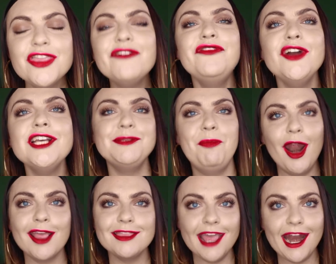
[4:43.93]
The first
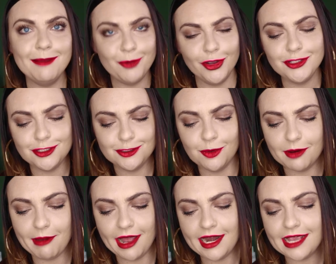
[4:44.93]
product that I'm going to talk
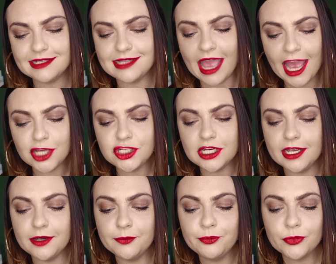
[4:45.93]
about is the
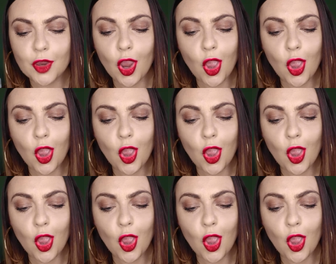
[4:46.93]
Agilin